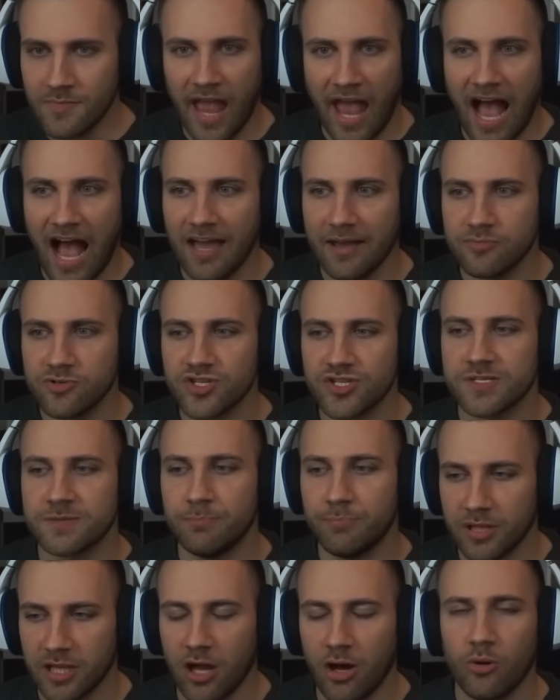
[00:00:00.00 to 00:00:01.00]
I'm just
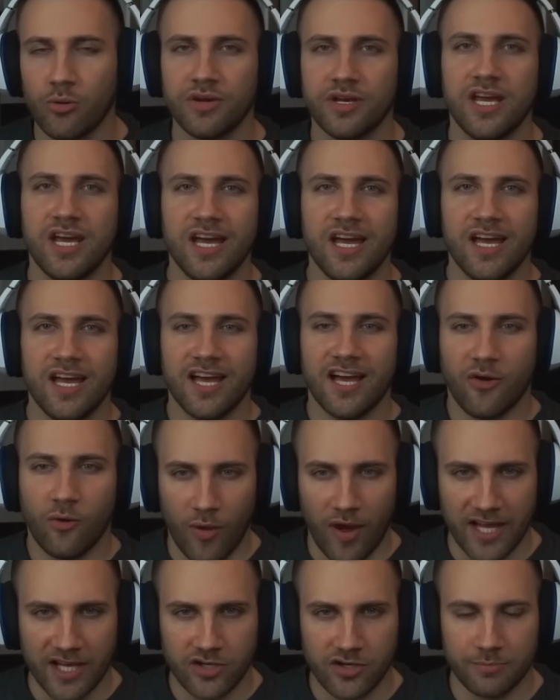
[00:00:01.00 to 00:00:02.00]
blown
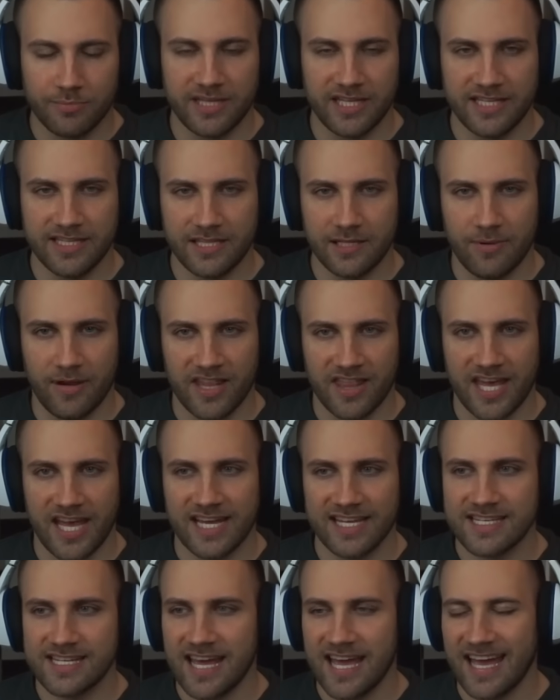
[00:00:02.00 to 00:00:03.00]
away completely by
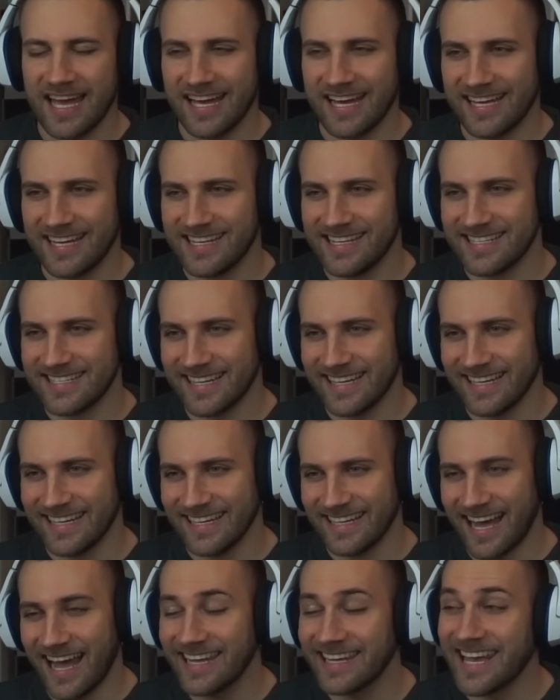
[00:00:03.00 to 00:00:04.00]
that, and
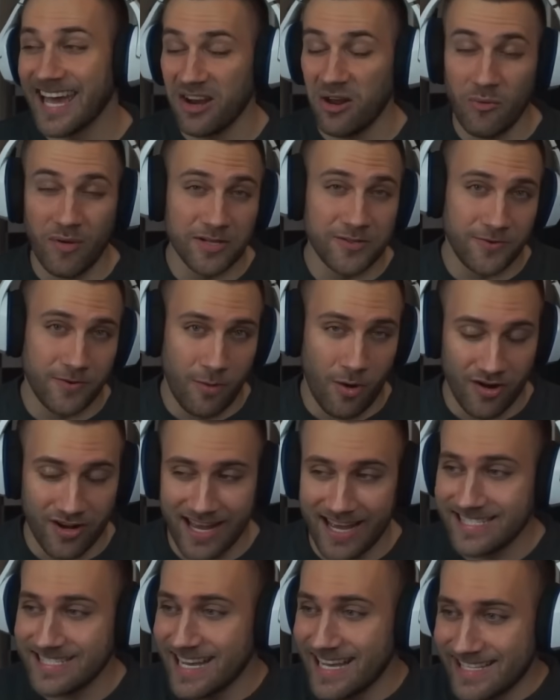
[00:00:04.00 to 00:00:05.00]
I cannot wait for more,
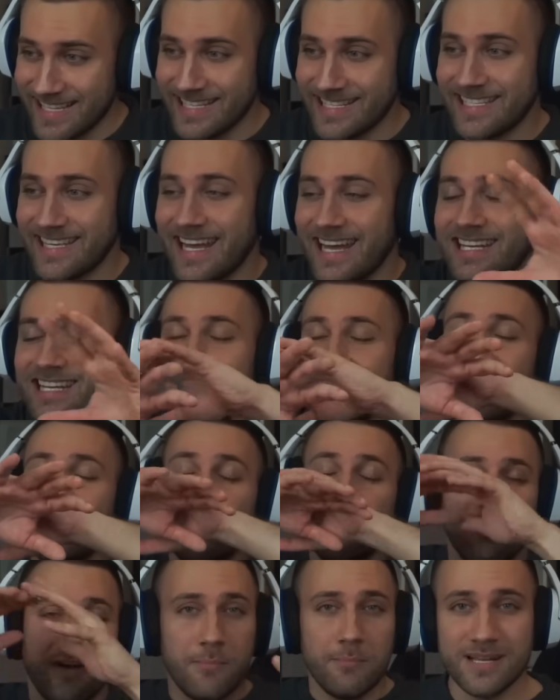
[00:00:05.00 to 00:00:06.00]
guys. As I said,
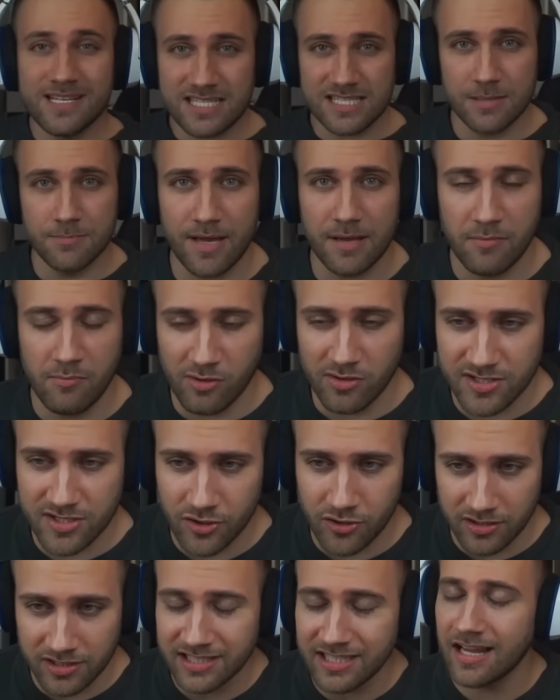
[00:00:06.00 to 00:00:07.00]
if I missed some BABYMONSTER
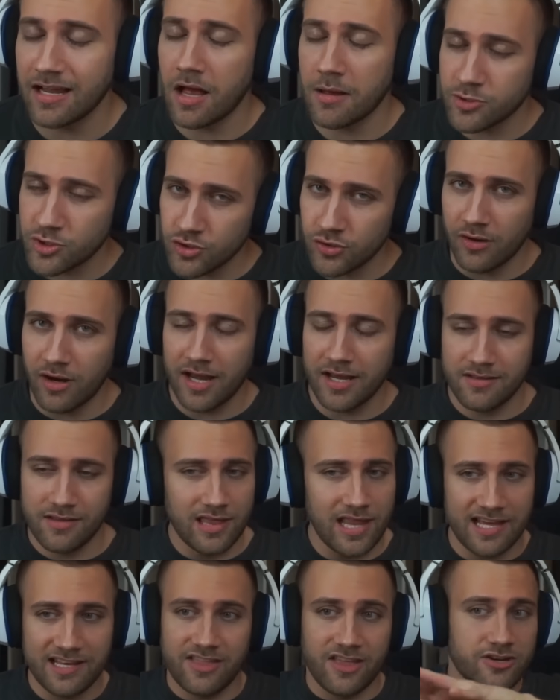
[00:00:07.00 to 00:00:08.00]
content, I'm sure
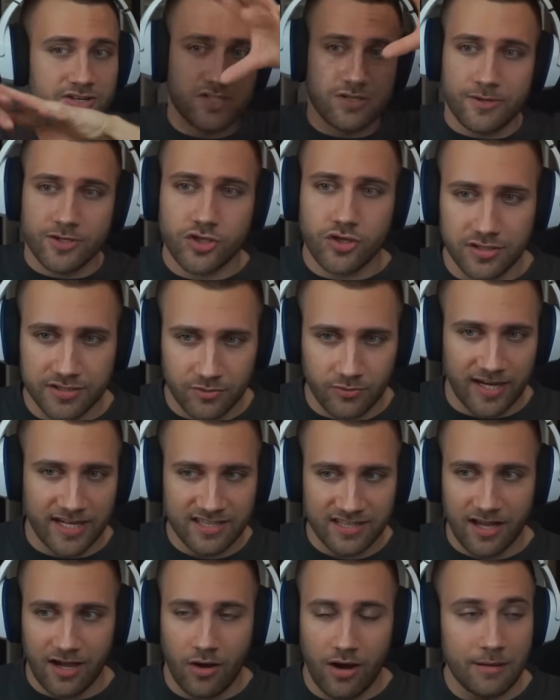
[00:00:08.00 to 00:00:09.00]
there's so much content right
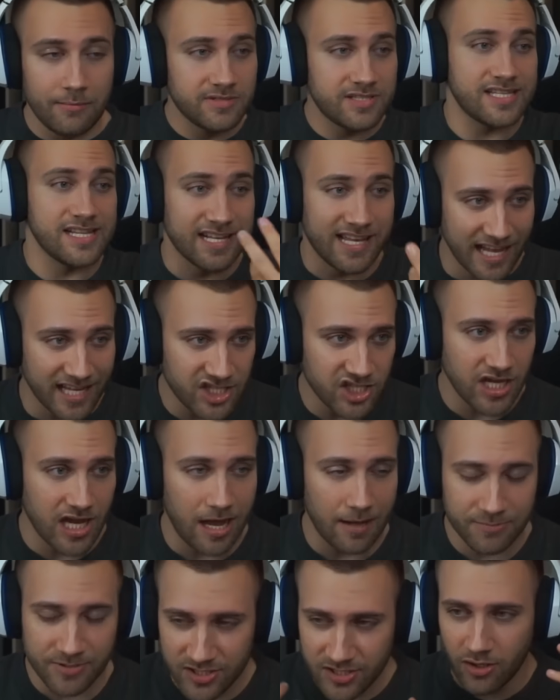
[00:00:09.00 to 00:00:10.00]
now. I'm still catching
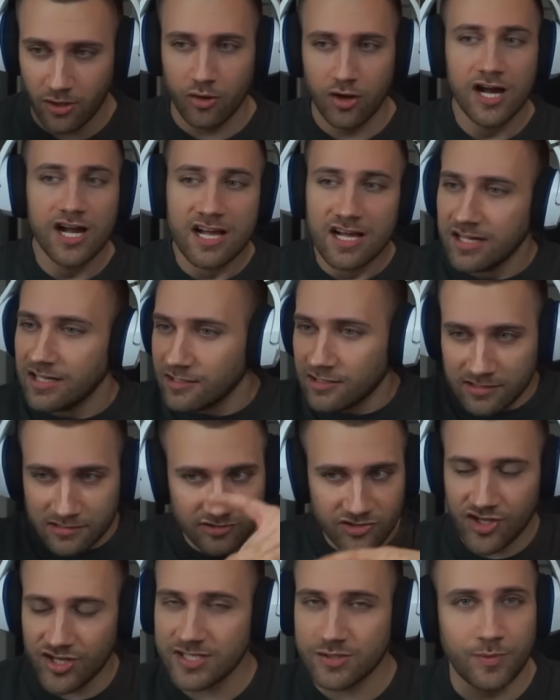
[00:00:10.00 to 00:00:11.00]
up, so
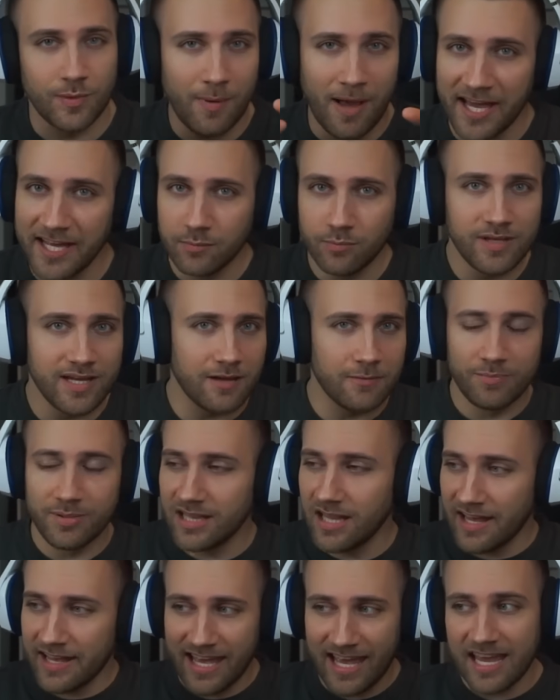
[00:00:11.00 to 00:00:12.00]
just remind me and be
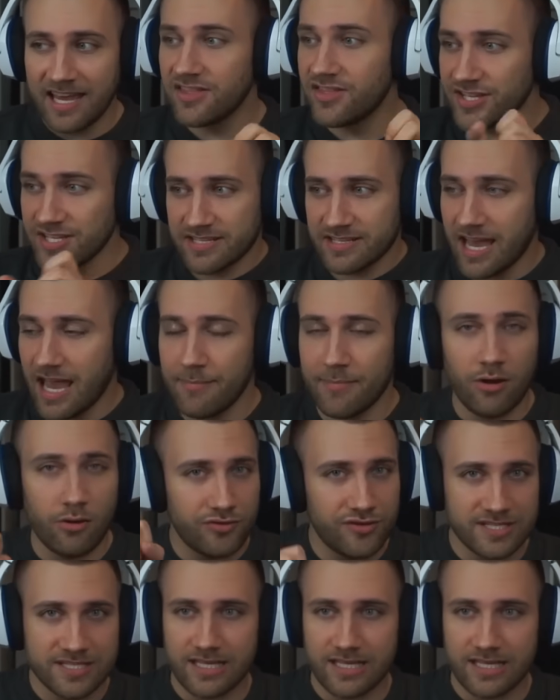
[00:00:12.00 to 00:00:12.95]
like, hey, this came out,